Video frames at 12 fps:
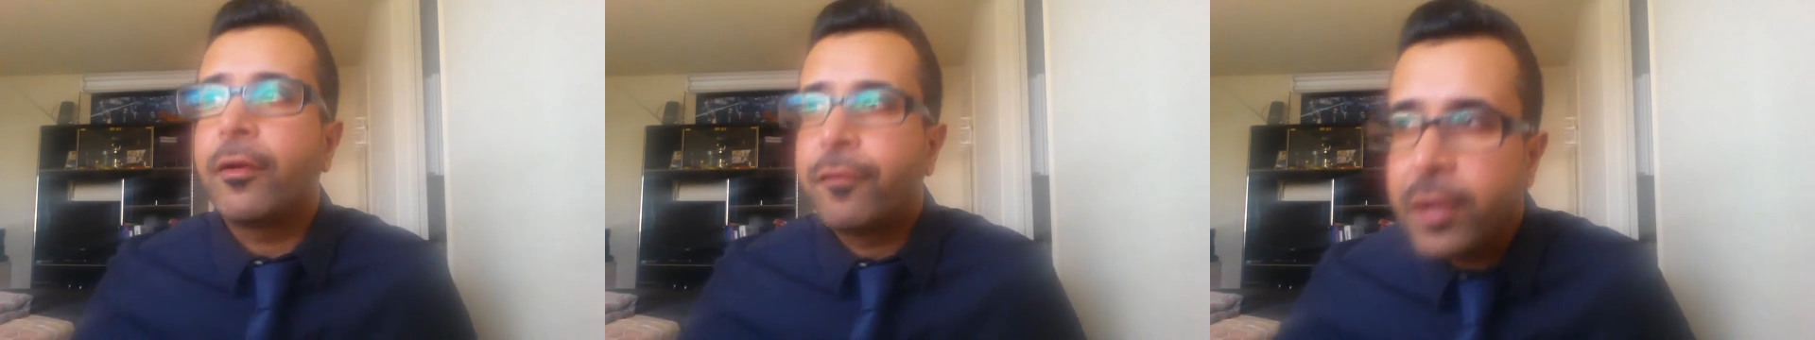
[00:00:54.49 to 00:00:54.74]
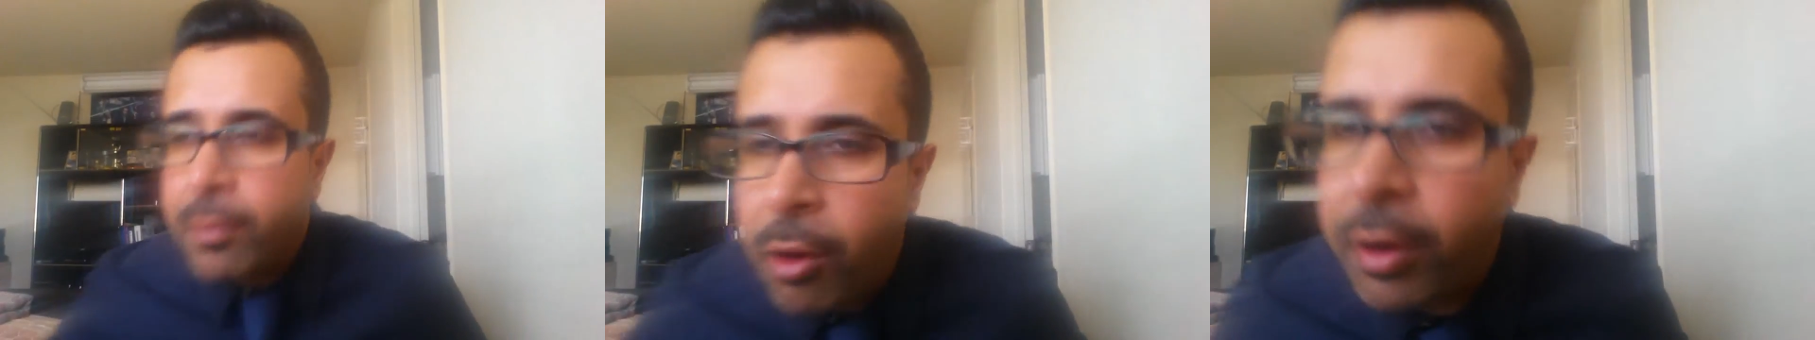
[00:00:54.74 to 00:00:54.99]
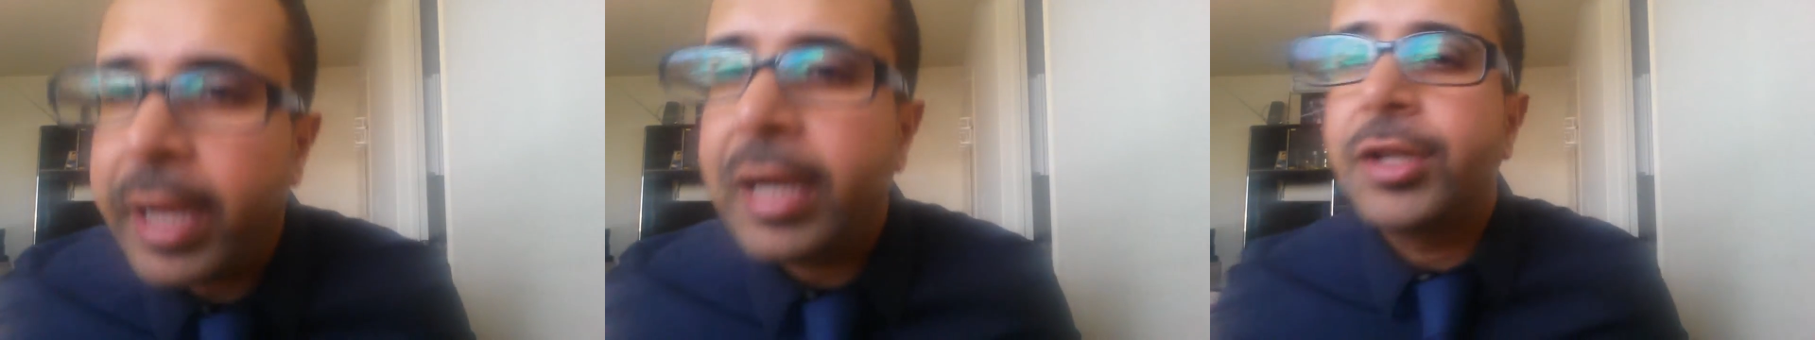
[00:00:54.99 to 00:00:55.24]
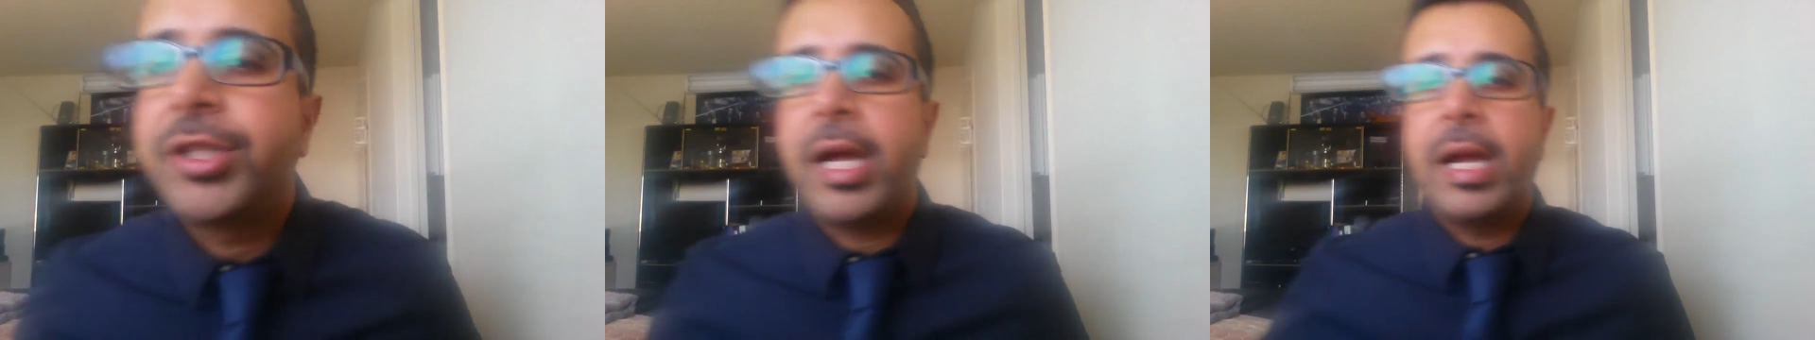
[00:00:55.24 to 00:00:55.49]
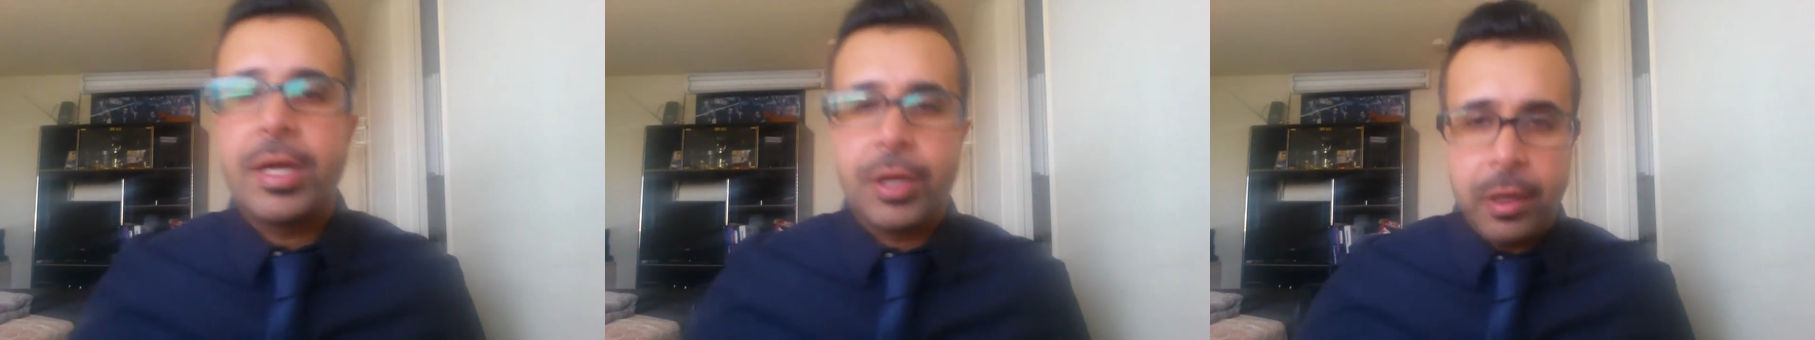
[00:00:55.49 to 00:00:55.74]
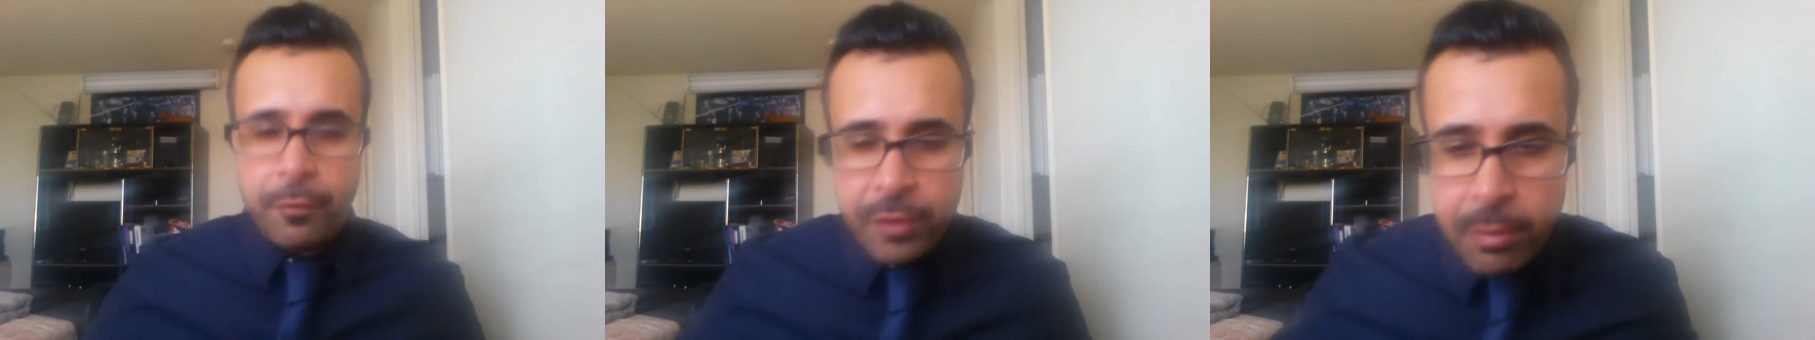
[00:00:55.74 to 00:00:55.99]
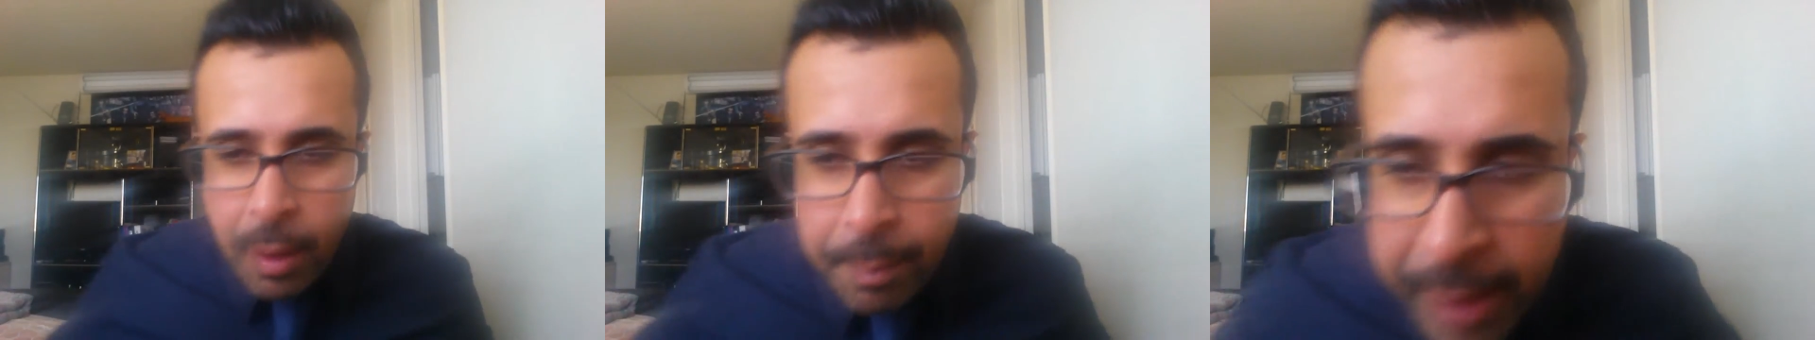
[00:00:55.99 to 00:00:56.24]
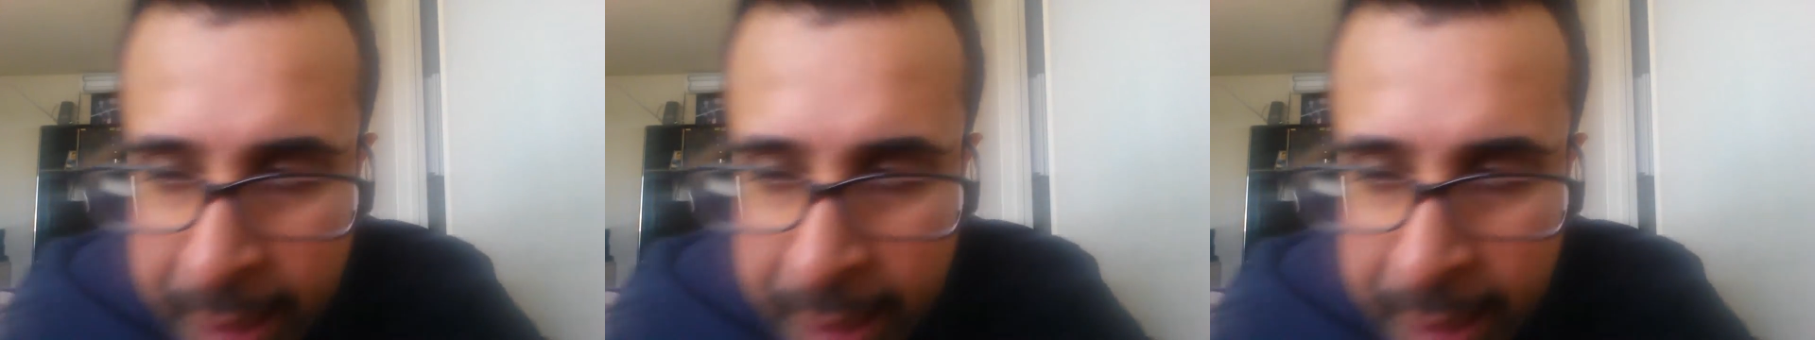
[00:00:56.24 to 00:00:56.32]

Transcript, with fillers: you're going to feel more energetic, you're going to feel more